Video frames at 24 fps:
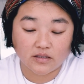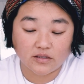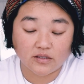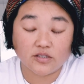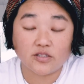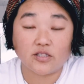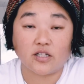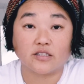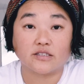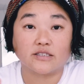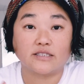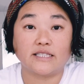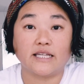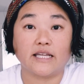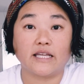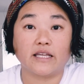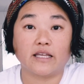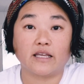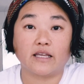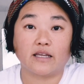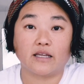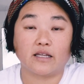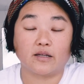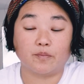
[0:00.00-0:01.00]
not
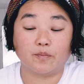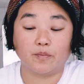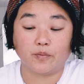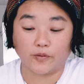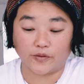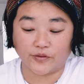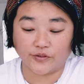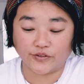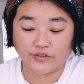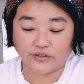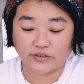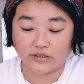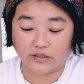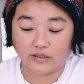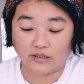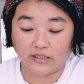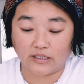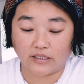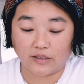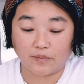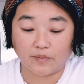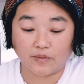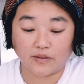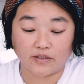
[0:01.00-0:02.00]
taking it
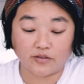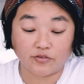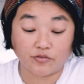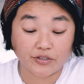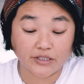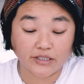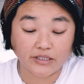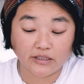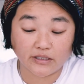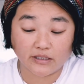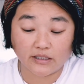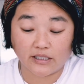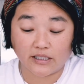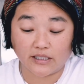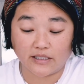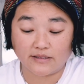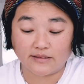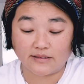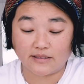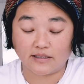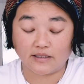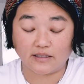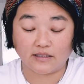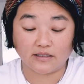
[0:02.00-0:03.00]
personally, but
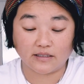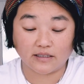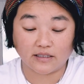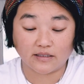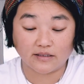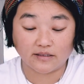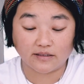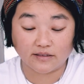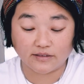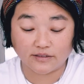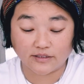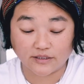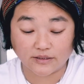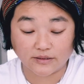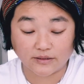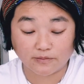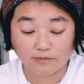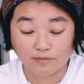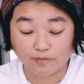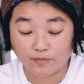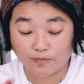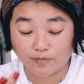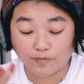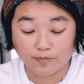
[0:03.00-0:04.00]
realizing that this
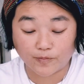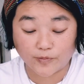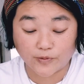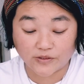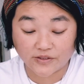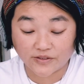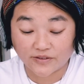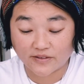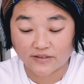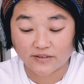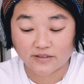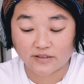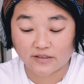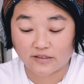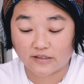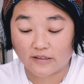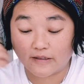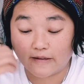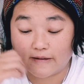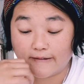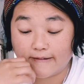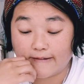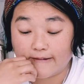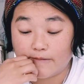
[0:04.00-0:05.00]

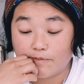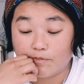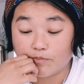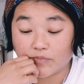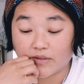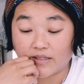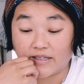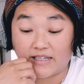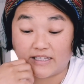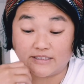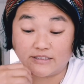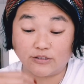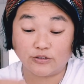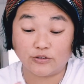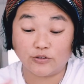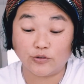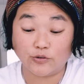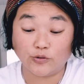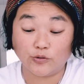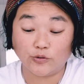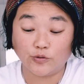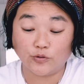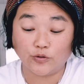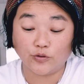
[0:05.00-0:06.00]
person has
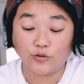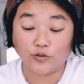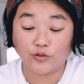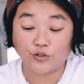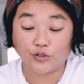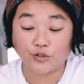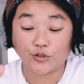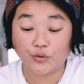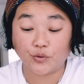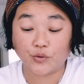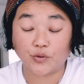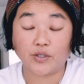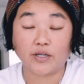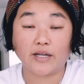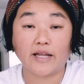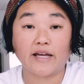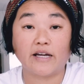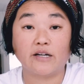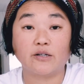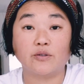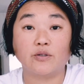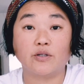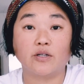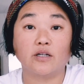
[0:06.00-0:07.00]
to sort
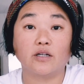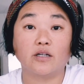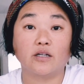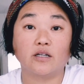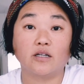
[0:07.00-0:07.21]
out